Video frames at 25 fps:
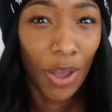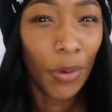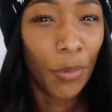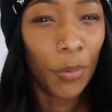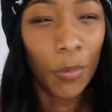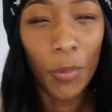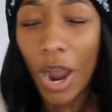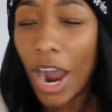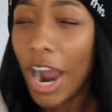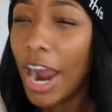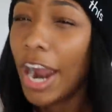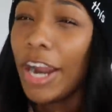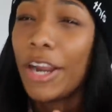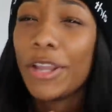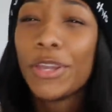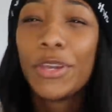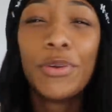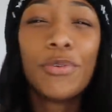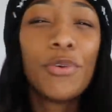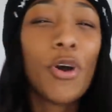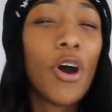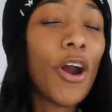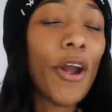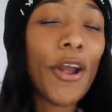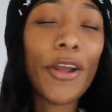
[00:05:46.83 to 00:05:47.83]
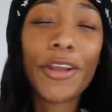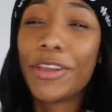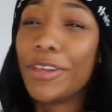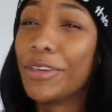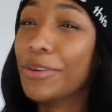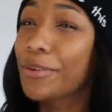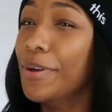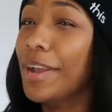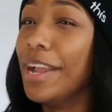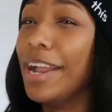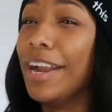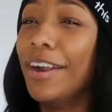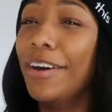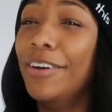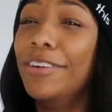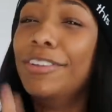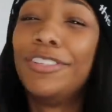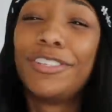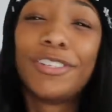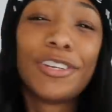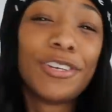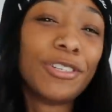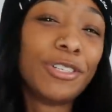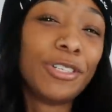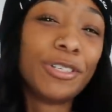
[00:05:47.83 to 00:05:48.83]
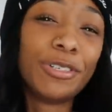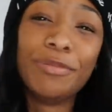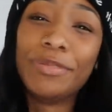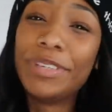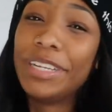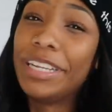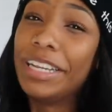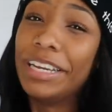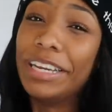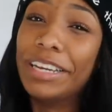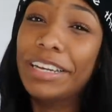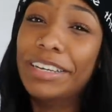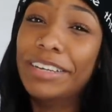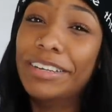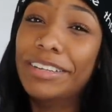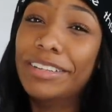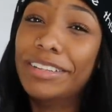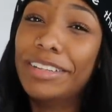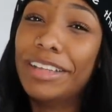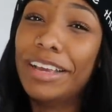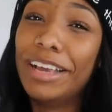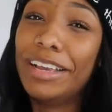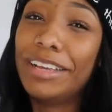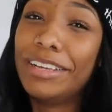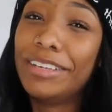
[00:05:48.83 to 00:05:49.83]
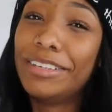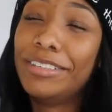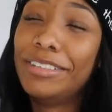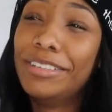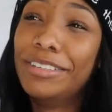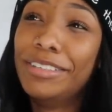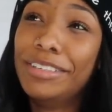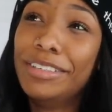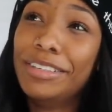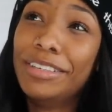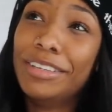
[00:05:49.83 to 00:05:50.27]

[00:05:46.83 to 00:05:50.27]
why are you arguing on social media? Like,